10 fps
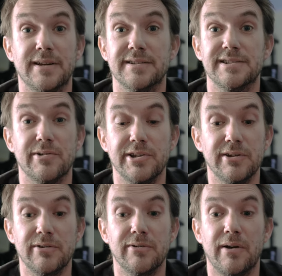until
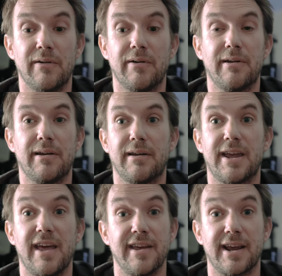you
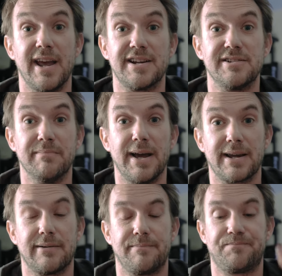get the connection back.